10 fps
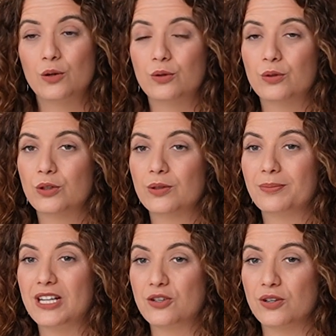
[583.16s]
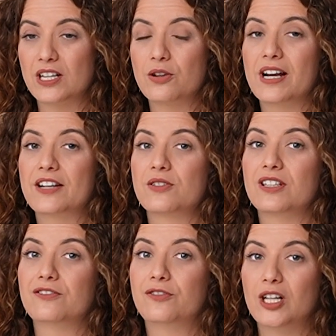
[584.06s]
or make sure that you're
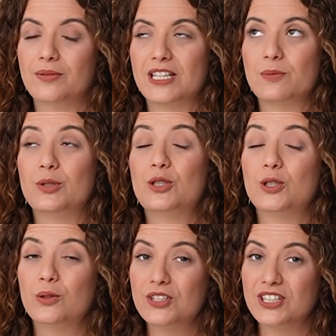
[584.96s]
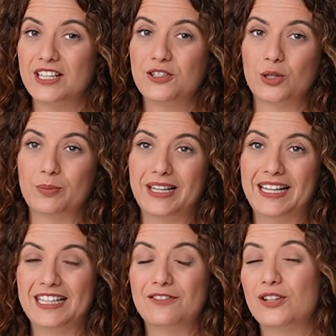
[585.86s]
actually following it. But don't change your
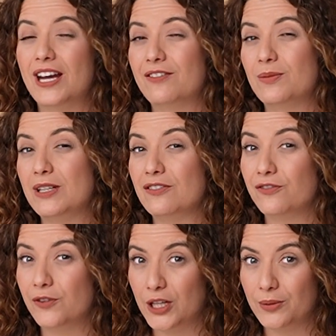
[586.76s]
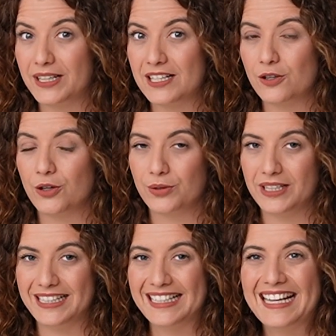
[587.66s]
plan if you haven't been following it
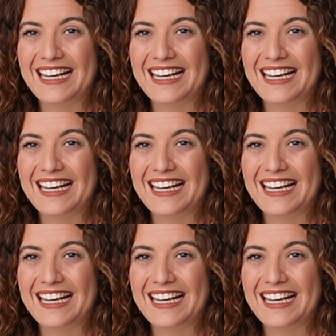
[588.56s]
already.